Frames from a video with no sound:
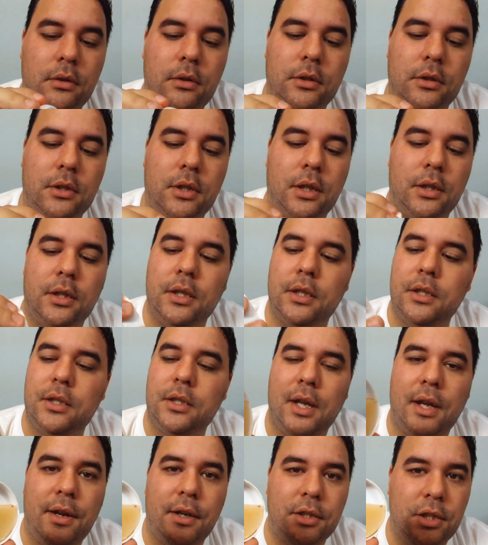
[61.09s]
looks like this.
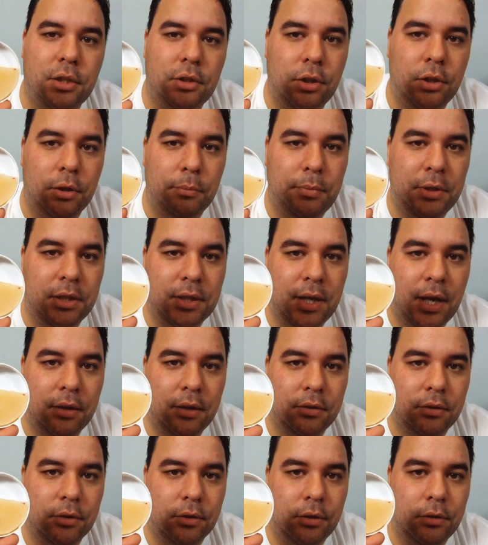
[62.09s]
I actually took a piece
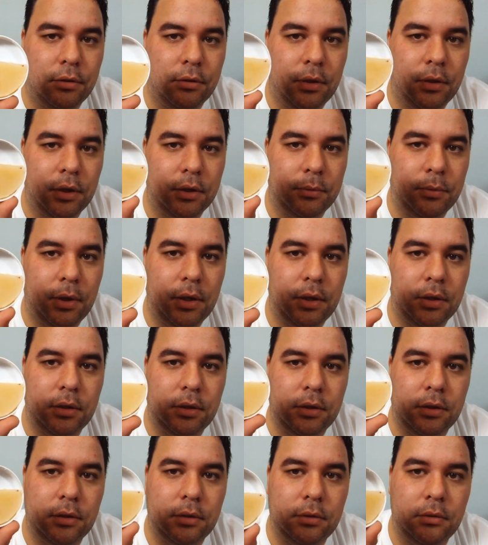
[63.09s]
out, so that's why
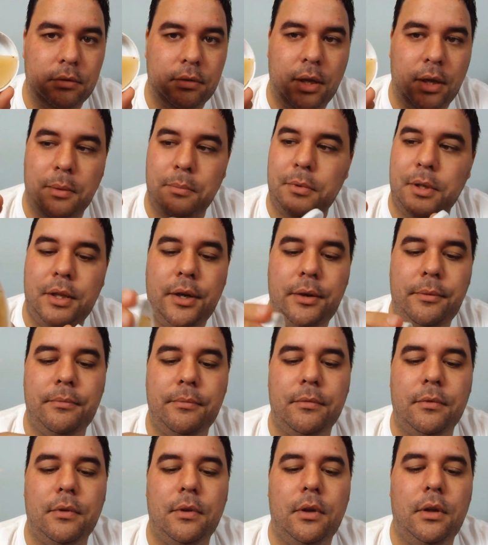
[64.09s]
it's empty there.
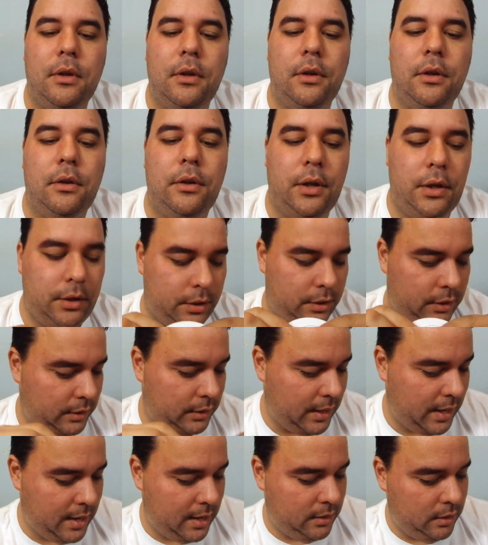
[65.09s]
Alright, you're going to need
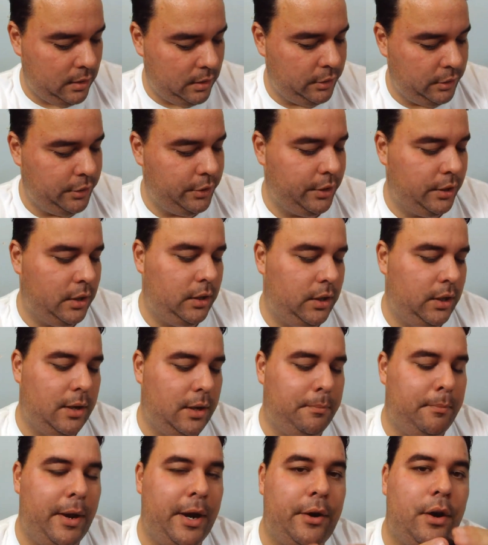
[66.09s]
that. You're going to need a
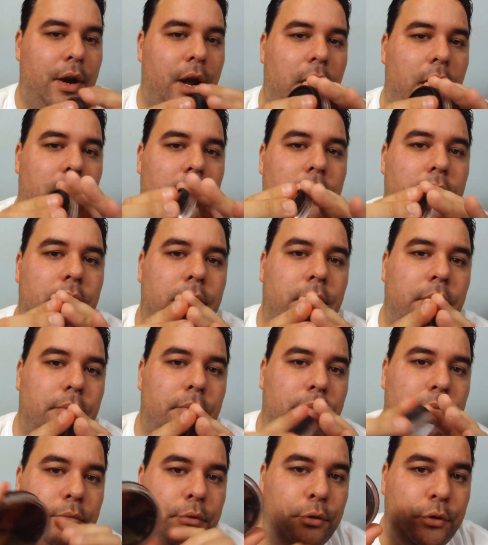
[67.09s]
Mehron
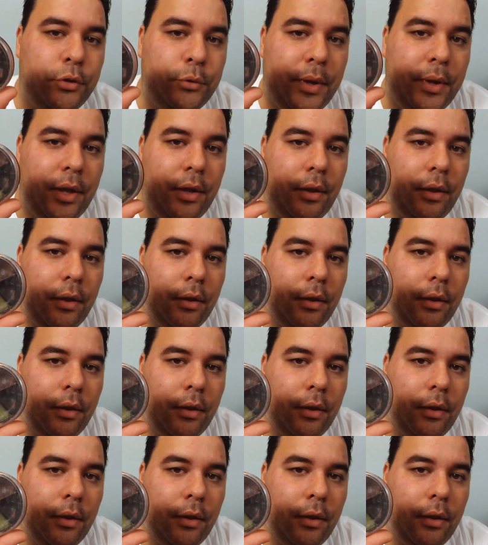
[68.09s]
Bruise wheel,